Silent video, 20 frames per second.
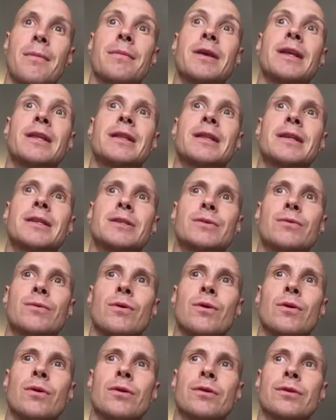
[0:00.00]
in this
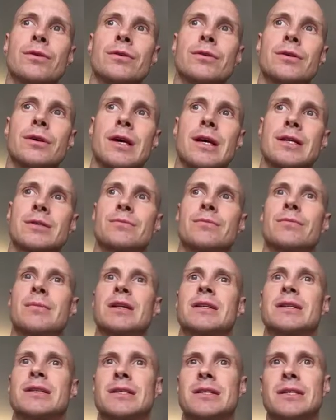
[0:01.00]
world as
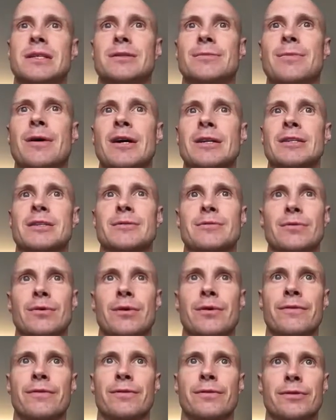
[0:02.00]
much as it's
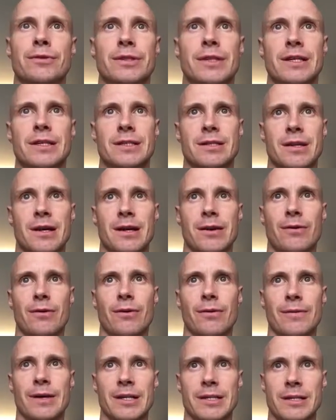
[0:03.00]
possible. Of course, there's
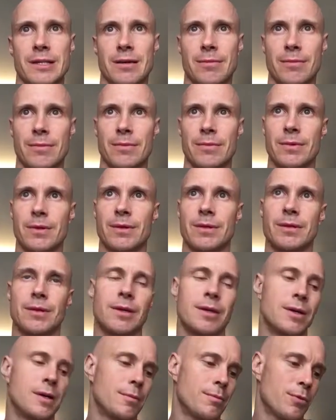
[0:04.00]
always some
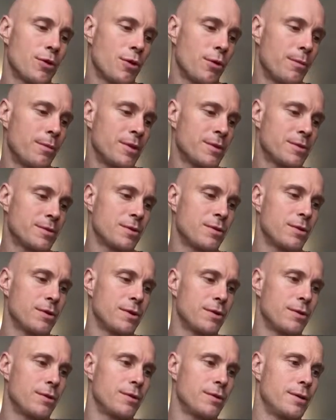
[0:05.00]
problems
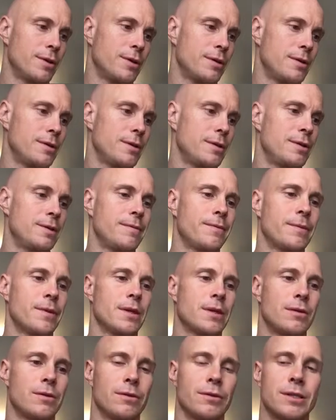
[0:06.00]
going on
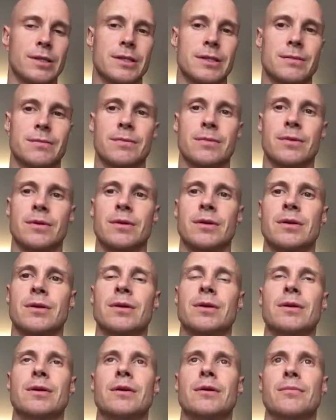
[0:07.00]
this
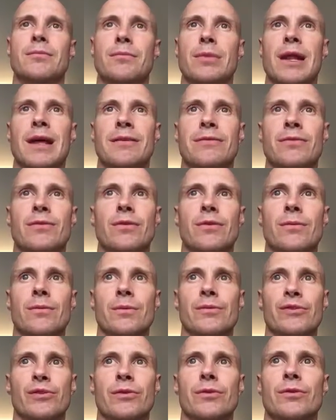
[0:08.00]

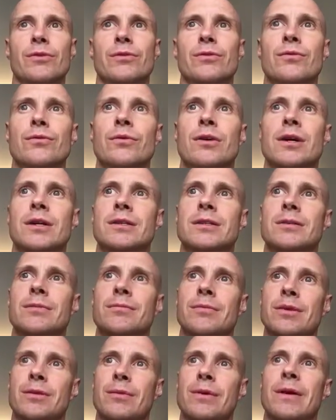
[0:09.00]
platform of gunas.
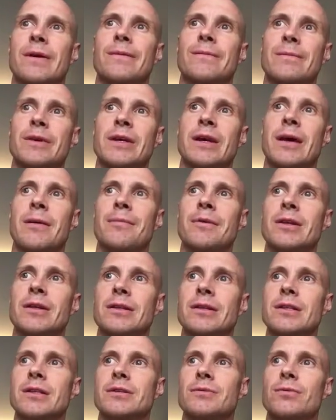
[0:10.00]
One can be happy
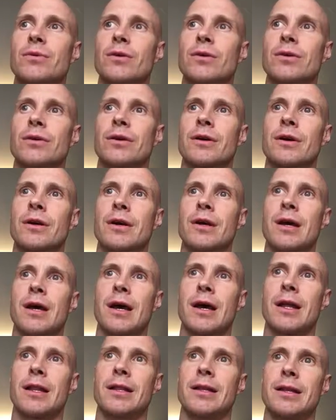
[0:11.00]
in this world
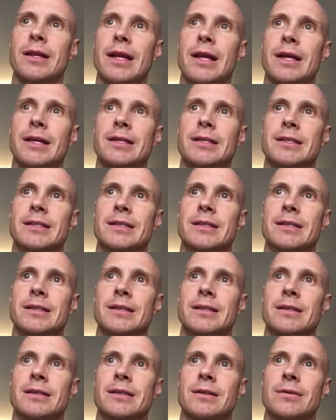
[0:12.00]
and the
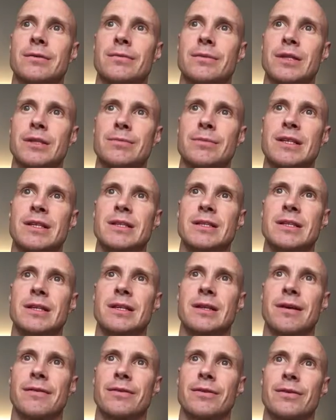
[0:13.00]
next, which means
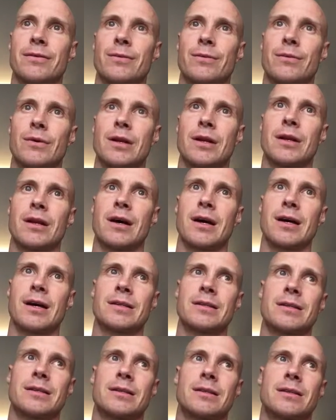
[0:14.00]
that after one
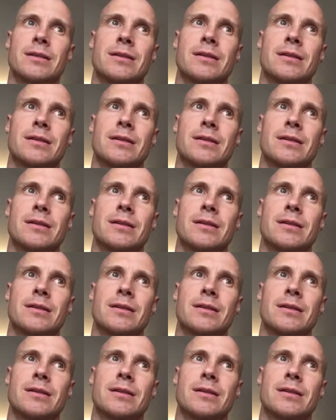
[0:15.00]
dies,